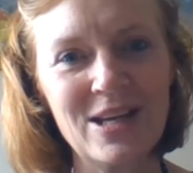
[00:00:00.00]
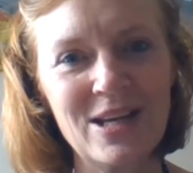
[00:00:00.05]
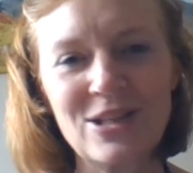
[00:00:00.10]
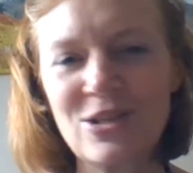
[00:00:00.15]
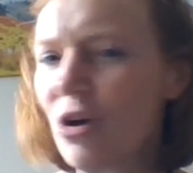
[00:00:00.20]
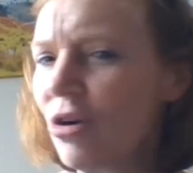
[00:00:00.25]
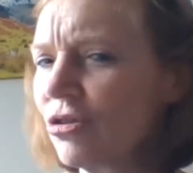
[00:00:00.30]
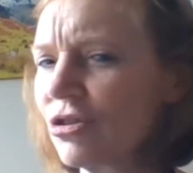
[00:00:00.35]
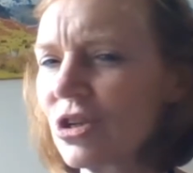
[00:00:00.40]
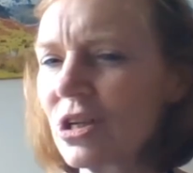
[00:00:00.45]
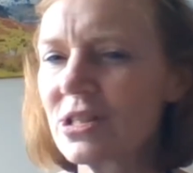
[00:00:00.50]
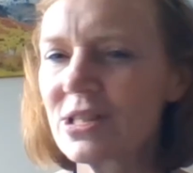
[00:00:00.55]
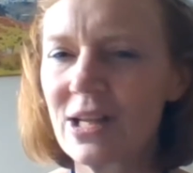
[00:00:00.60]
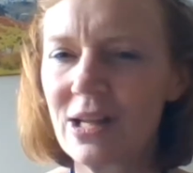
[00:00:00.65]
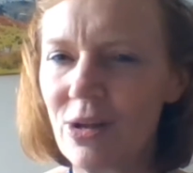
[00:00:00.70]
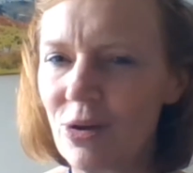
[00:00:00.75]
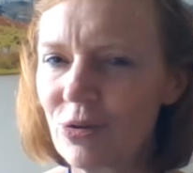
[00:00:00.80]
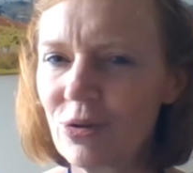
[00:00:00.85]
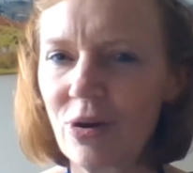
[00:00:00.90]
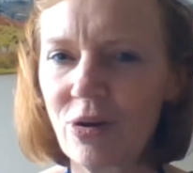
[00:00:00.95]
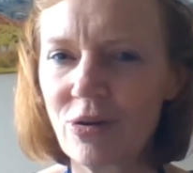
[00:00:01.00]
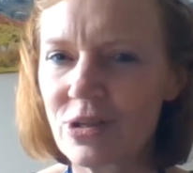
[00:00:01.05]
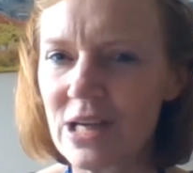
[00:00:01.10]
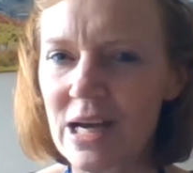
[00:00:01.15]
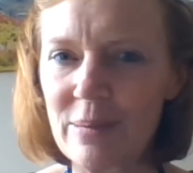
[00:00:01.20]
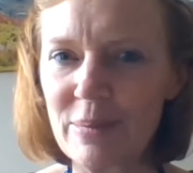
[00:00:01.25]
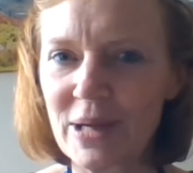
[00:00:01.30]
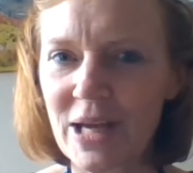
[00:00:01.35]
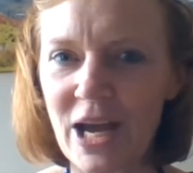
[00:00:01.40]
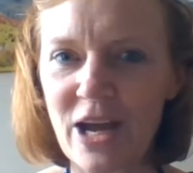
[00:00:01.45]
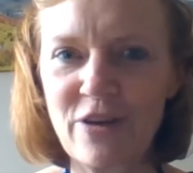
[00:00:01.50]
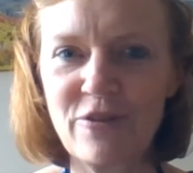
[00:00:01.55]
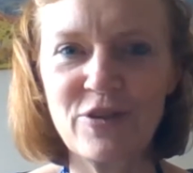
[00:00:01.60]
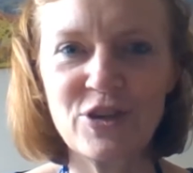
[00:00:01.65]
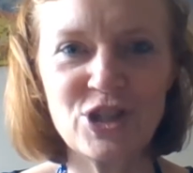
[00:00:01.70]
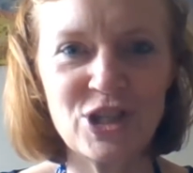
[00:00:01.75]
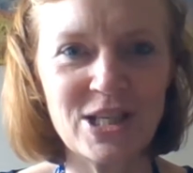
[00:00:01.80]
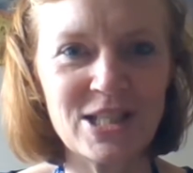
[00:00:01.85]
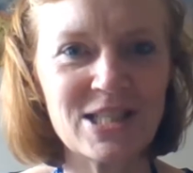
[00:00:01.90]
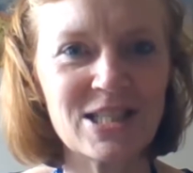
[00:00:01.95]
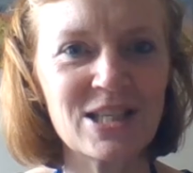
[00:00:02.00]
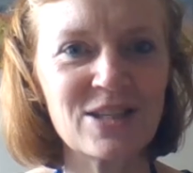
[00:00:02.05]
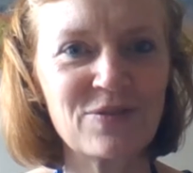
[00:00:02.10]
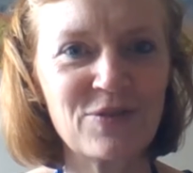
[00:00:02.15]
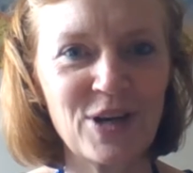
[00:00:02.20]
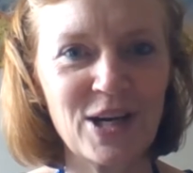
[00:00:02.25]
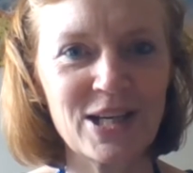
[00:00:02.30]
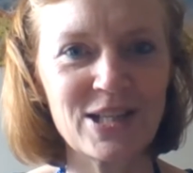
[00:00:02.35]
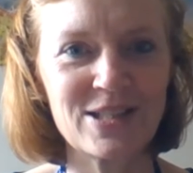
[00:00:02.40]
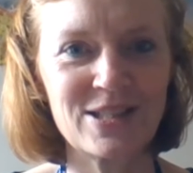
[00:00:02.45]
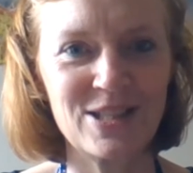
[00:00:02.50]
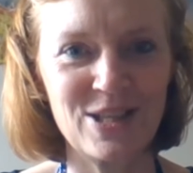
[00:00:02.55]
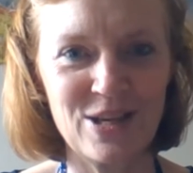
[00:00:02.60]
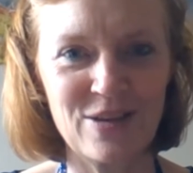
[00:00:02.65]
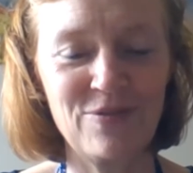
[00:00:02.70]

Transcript: Not just a long, long time ago for Jesus' first